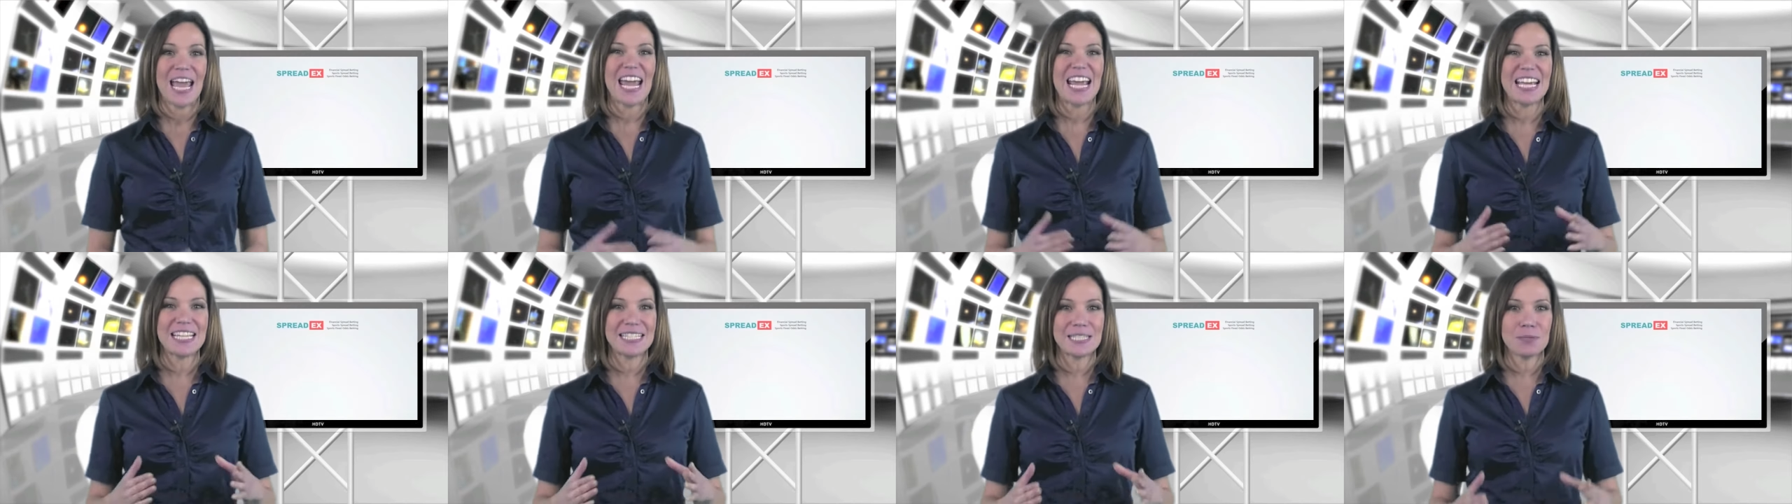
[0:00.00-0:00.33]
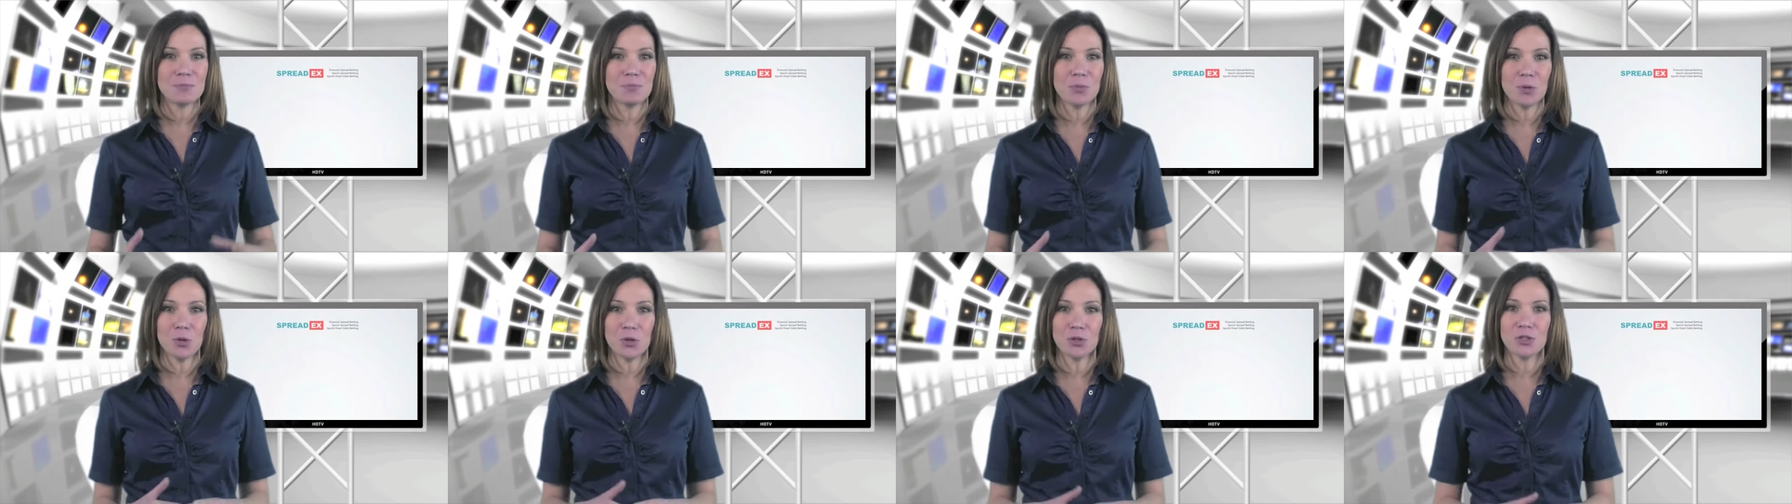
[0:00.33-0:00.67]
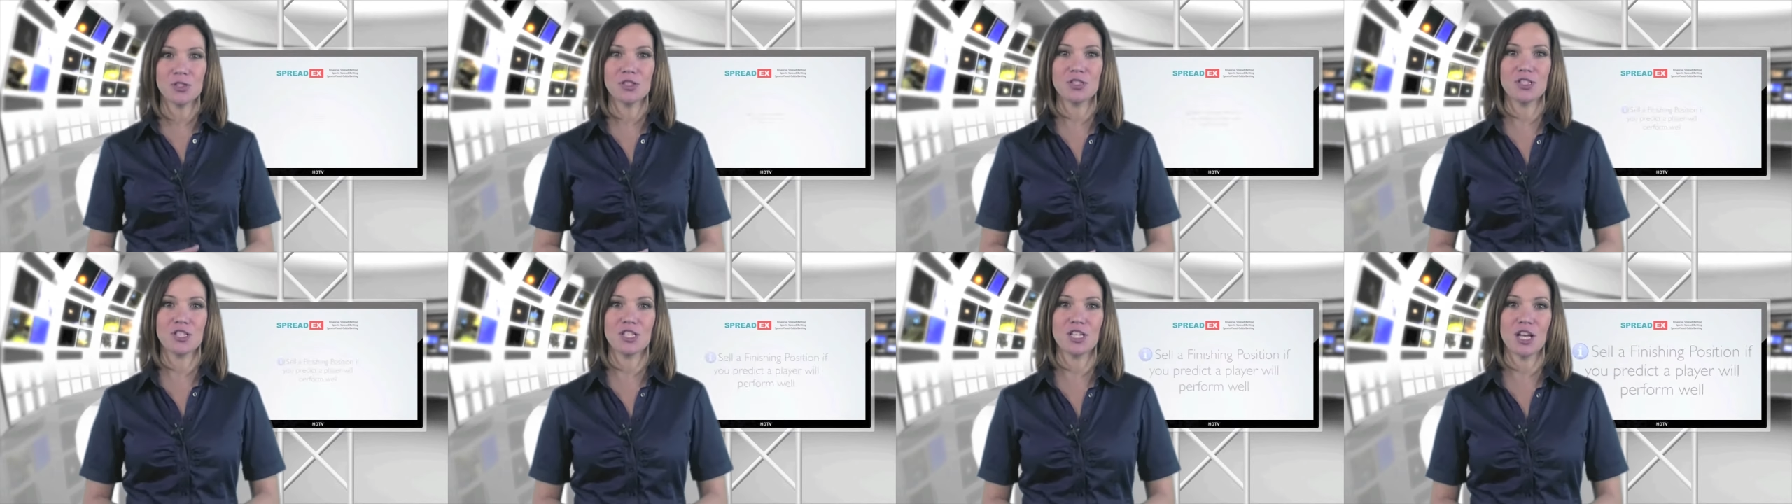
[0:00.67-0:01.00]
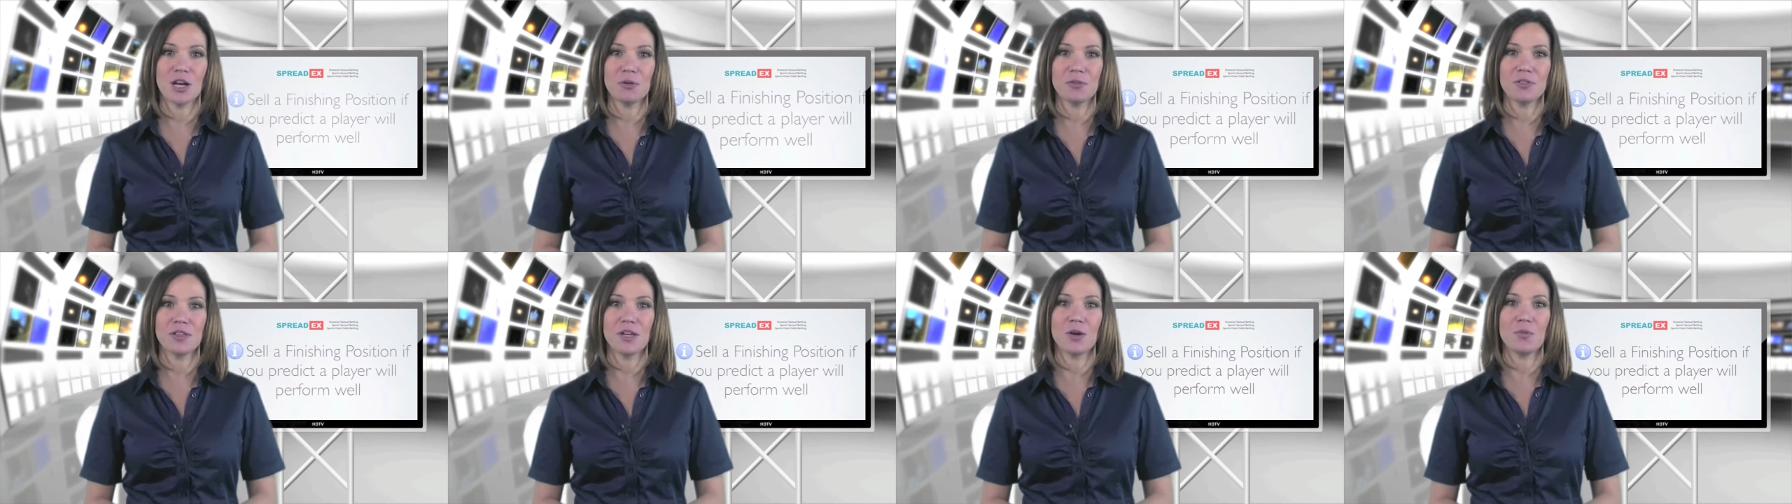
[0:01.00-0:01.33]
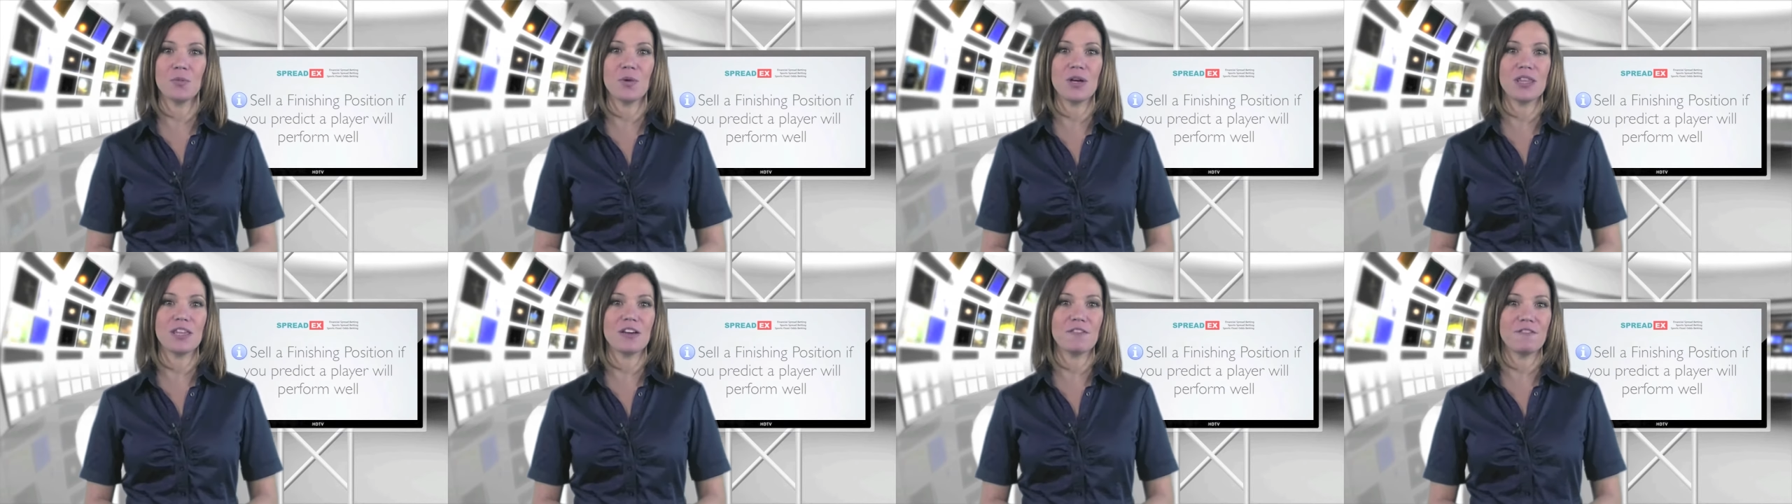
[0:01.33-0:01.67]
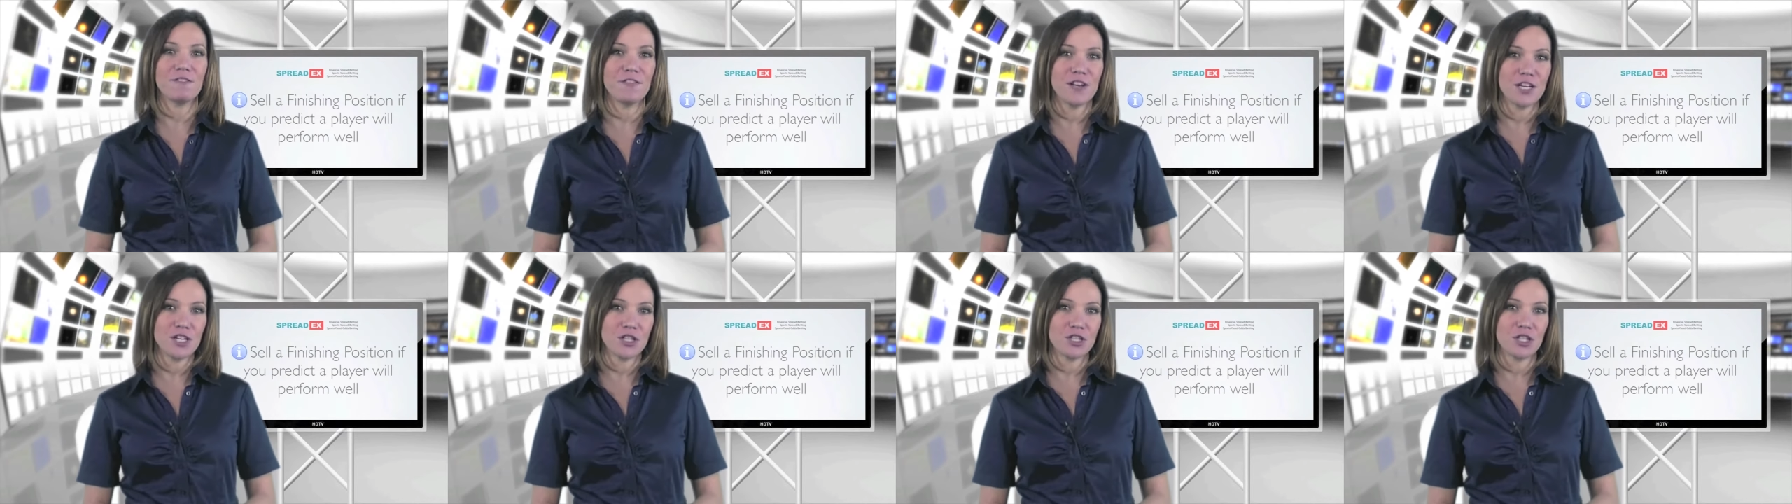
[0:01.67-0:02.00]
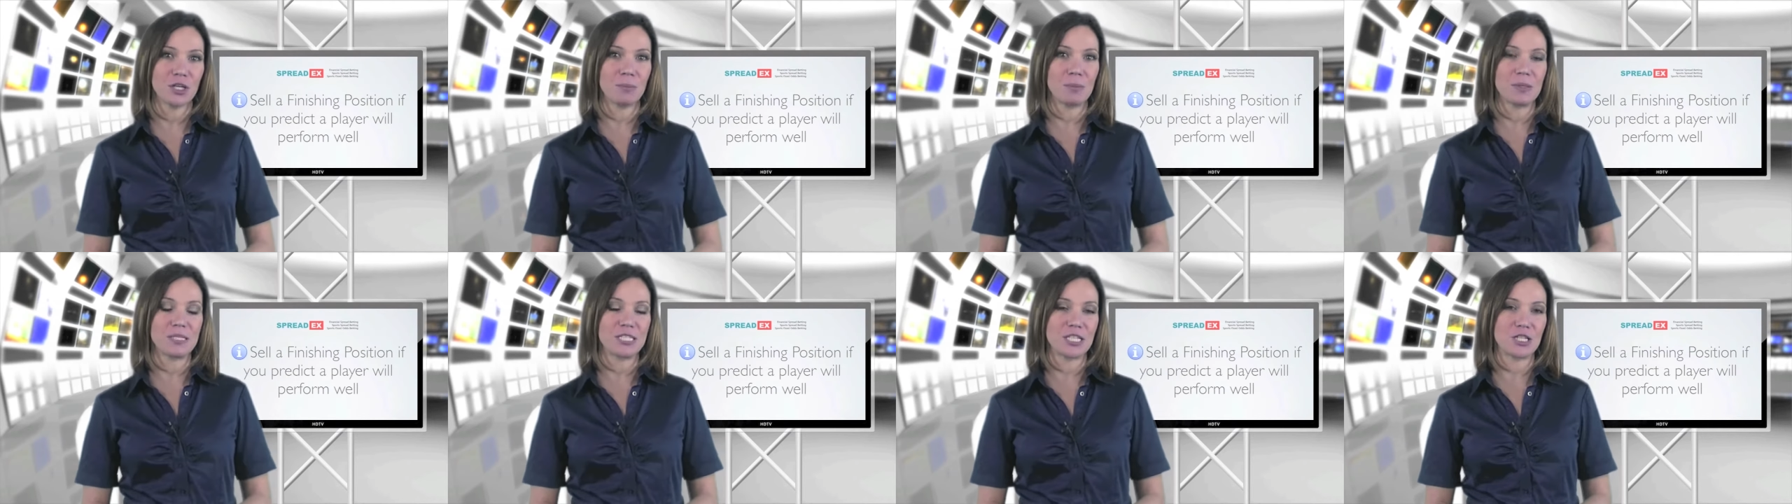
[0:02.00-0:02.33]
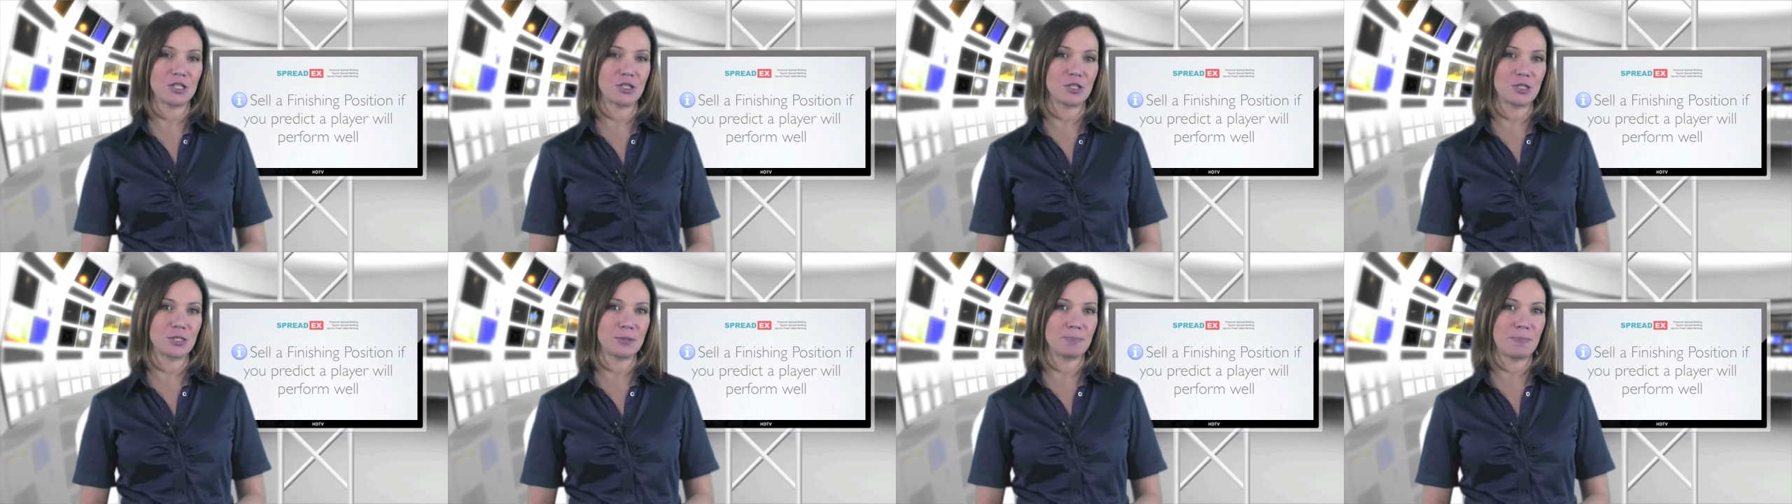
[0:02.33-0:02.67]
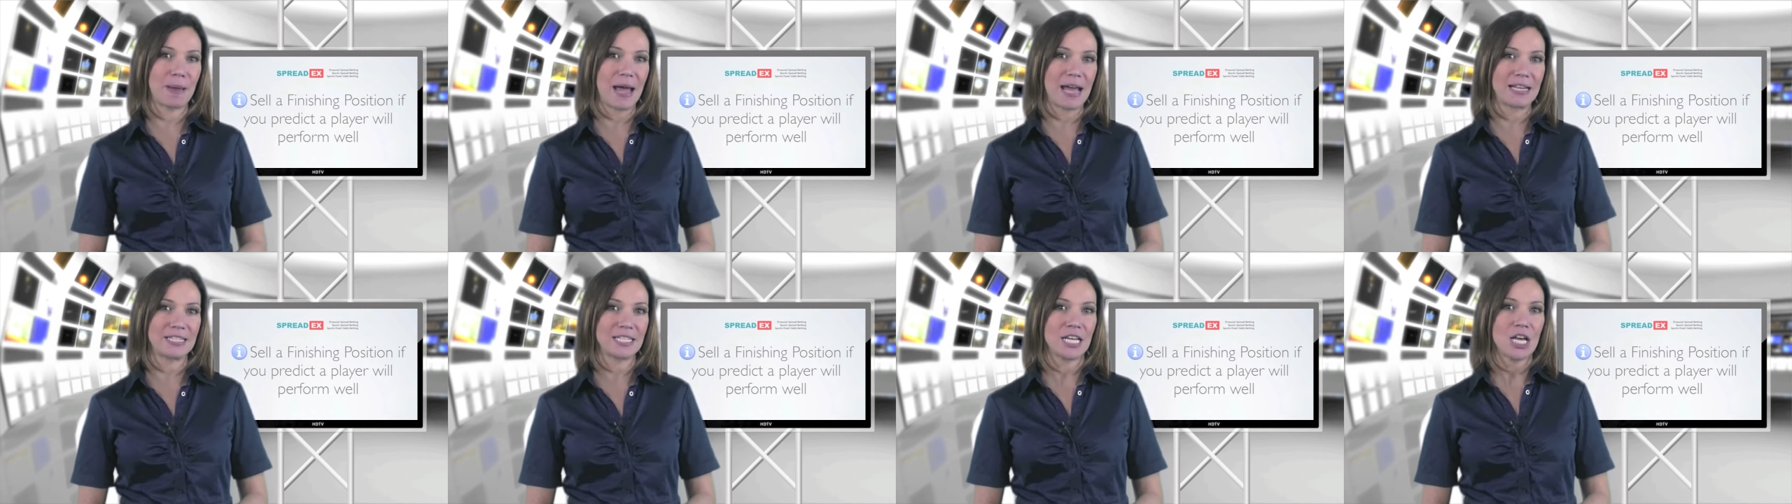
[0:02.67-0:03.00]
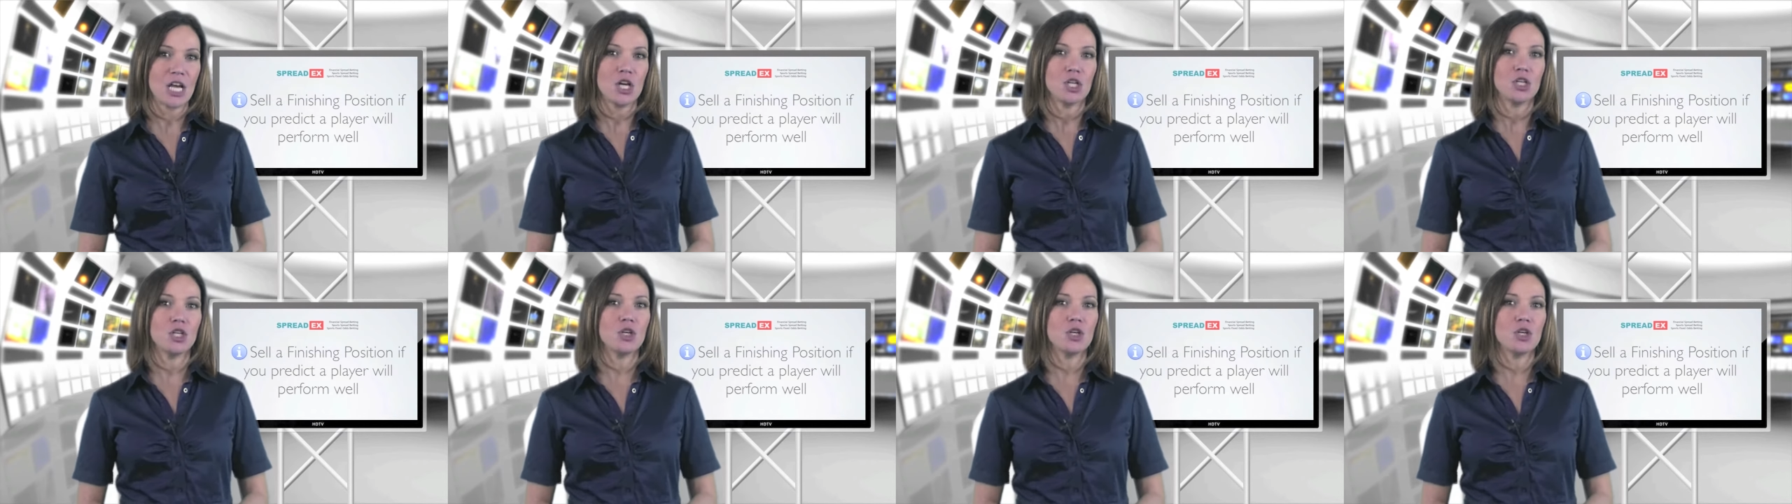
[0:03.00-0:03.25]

It's important to note that with a finishing positions bet,